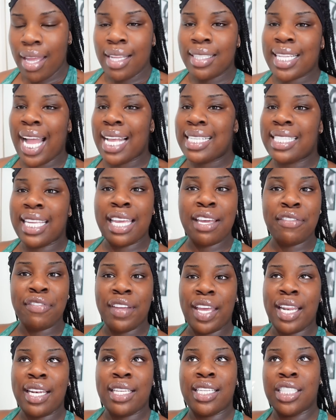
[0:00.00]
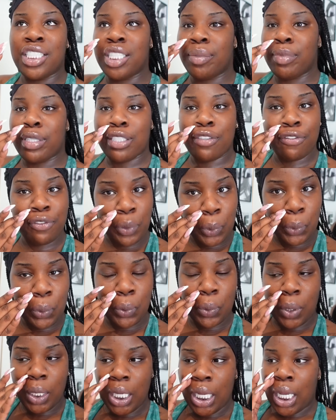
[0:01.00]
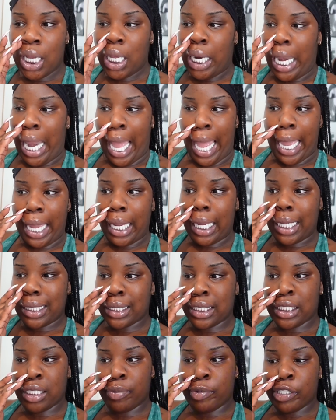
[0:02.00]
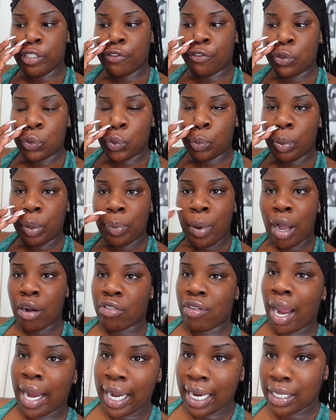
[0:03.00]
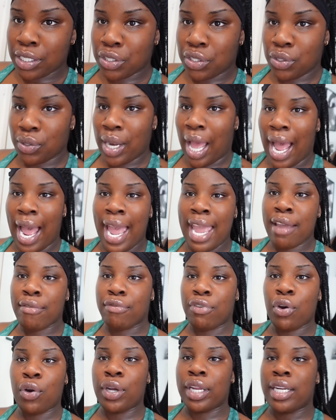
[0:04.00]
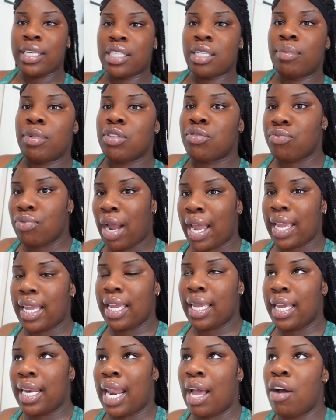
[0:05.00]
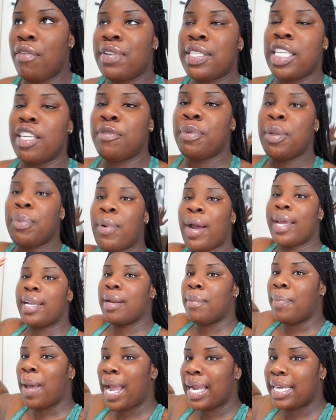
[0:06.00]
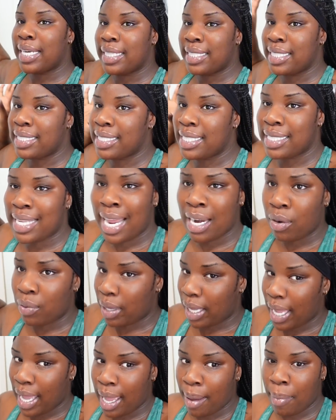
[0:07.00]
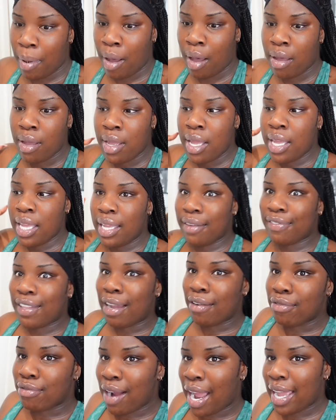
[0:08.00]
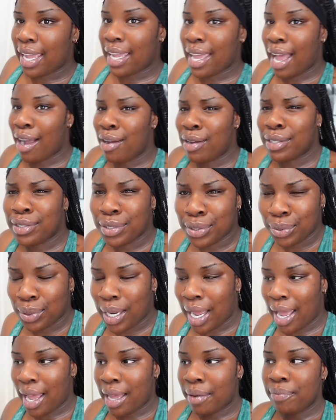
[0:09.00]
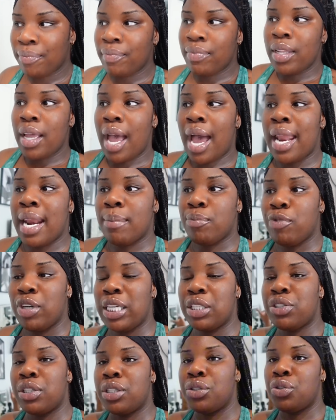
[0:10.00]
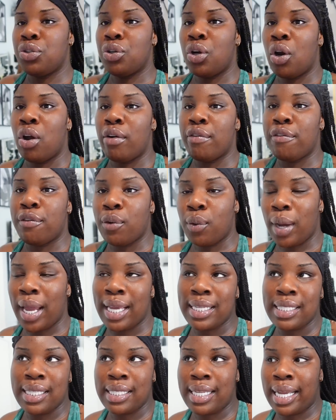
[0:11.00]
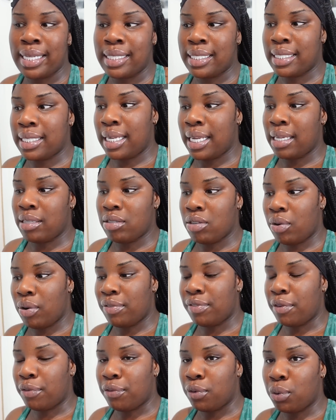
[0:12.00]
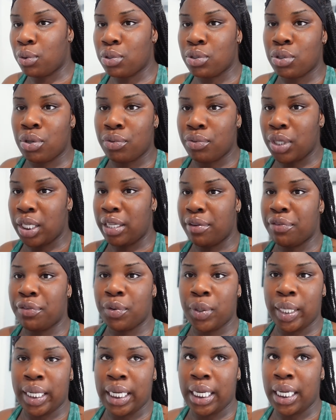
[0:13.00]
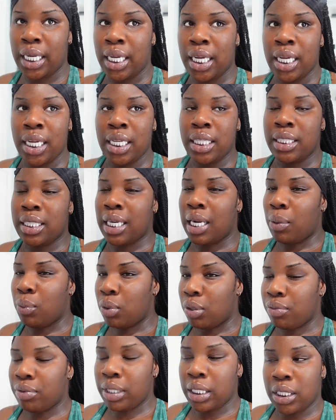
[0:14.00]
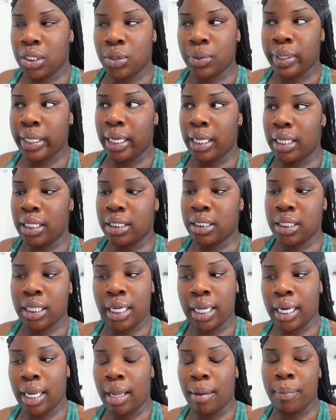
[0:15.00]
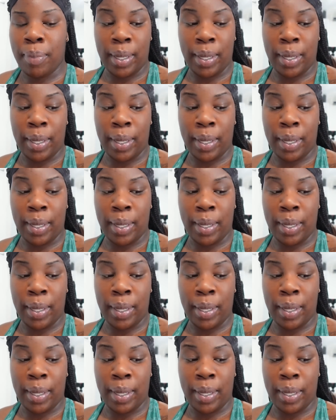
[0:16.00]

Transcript: That's giving the gym is full. Like, the gym is full. People are right next to you. Like, I am vlogging and someone's right here. Like, obviously, if people are in the back of the distance, I don't care. But if they're right here, I can't do that. And I'm really trying to do a lot of floor exercises today. So if the floor's not really free, then I wouldn't really do it. Do you get it?